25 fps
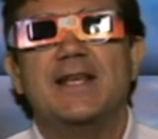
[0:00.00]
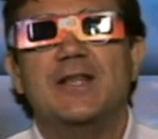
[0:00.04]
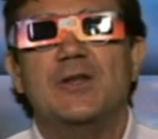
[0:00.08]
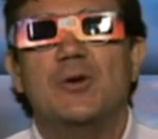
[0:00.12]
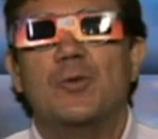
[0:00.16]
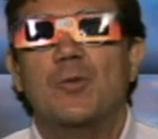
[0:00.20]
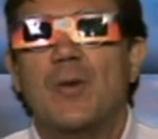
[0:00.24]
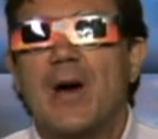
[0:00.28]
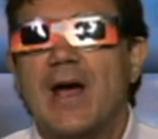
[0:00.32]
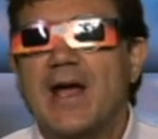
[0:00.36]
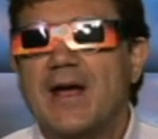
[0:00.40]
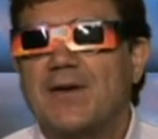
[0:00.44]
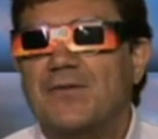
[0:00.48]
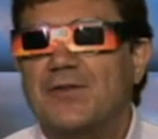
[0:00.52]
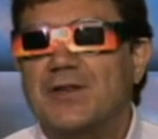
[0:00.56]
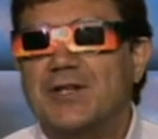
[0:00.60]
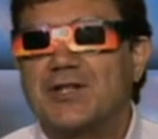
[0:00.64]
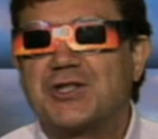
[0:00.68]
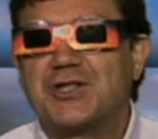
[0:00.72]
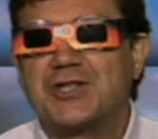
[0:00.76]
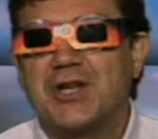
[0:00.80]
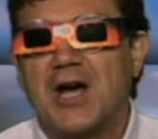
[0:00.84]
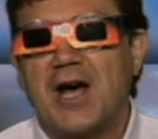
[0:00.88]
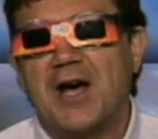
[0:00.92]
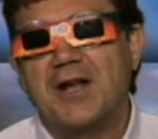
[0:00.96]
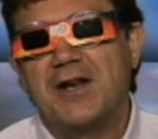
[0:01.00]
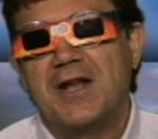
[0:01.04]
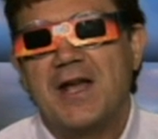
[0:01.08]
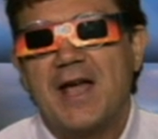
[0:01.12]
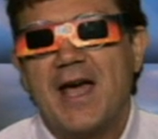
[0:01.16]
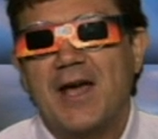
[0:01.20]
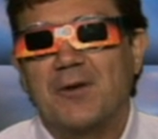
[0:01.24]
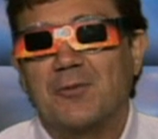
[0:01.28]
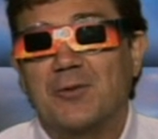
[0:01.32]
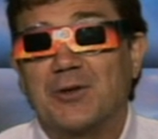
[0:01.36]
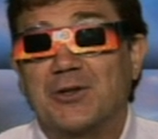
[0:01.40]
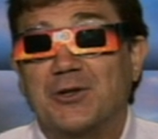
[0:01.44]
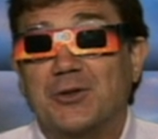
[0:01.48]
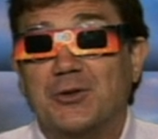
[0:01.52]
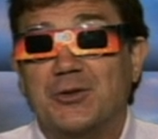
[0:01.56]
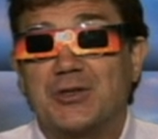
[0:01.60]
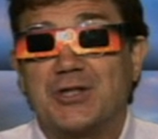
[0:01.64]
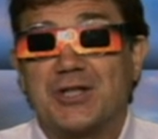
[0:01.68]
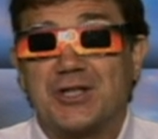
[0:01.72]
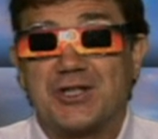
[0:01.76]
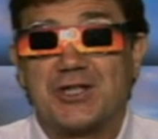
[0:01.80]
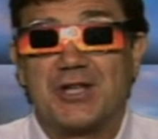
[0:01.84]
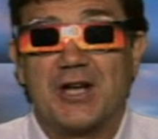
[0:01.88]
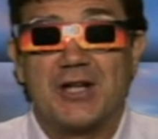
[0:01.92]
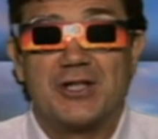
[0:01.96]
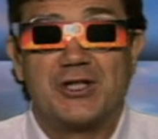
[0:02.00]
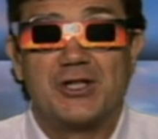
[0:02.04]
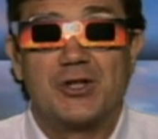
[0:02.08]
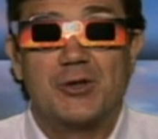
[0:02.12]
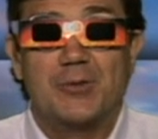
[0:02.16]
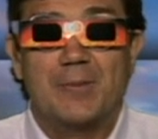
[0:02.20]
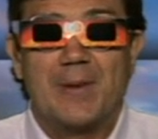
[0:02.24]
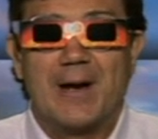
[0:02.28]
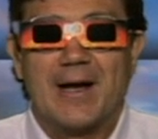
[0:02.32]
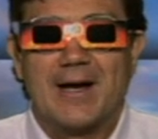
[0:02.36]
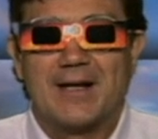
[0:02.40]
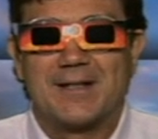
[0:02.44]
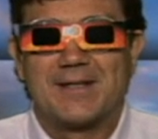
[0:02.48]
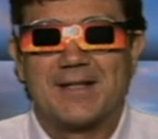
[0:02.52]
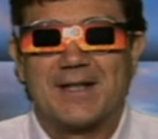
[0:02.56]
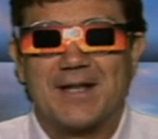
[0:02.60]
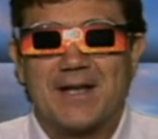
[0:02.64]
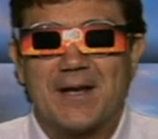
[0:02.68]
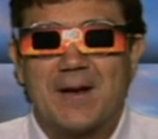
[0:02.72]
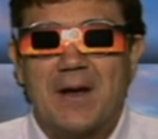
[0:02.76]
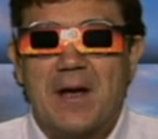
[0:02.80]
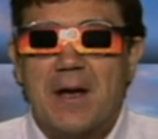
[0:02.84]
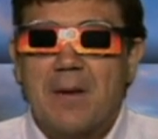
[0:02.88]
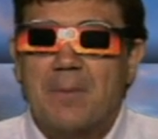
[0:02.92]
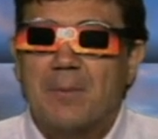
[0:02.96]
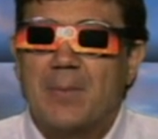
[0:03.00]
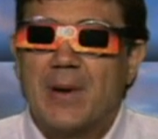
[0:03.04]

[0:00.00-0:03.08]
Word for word: in the way of the sun and reduce the sun's luminosity.